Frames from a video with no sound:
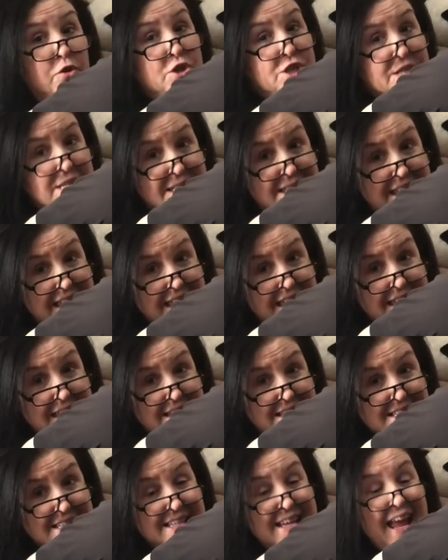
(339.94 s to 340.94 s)
or
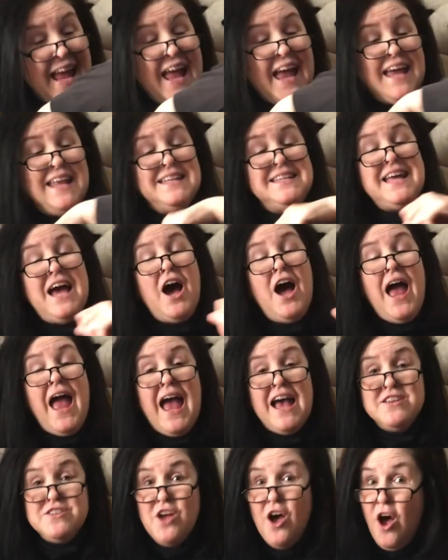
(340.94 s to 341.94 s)
sneeze, and
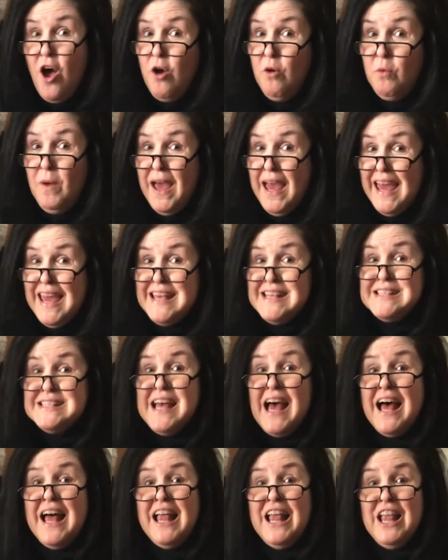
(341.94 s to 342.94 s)
as always,
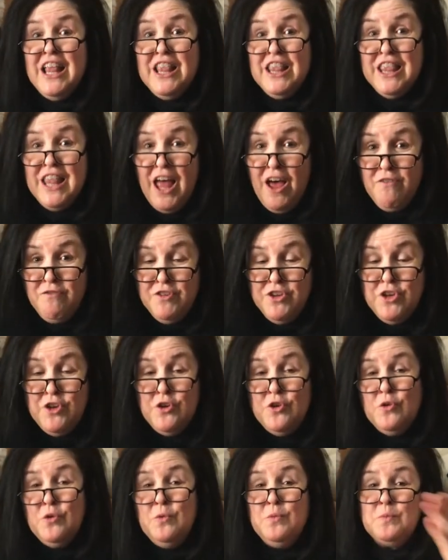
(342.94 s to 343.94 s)
love
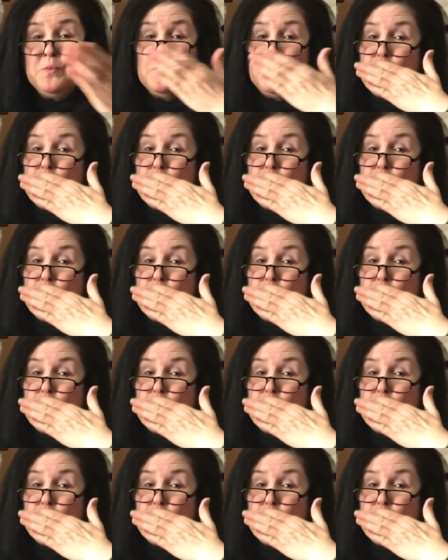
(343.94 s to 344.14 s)
you.